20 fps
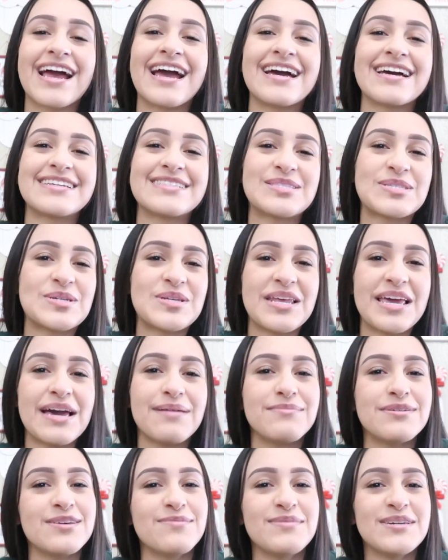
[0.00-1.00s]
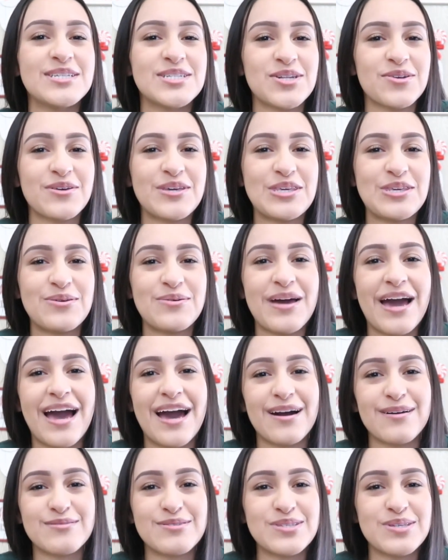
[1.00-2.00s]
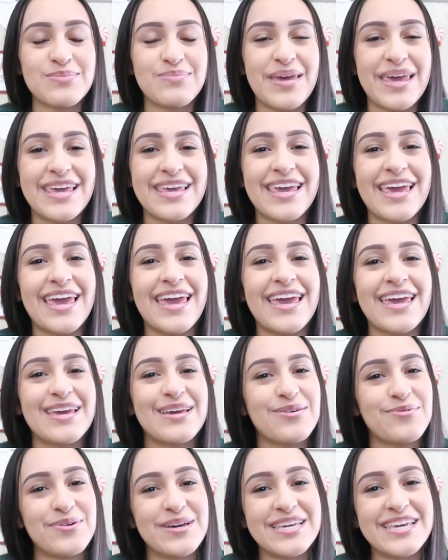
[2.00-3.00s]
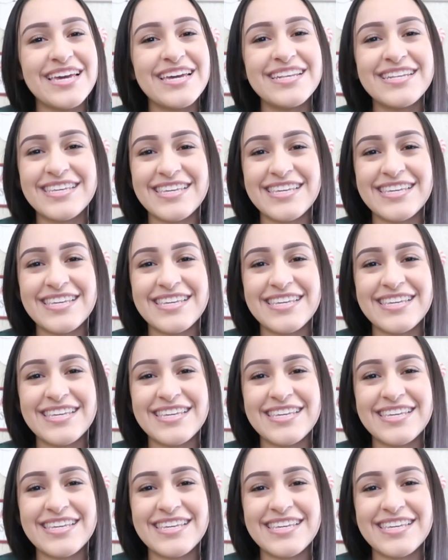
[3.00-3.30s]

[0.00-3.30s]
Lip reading: and today I'm going to be showing you how to make a quick and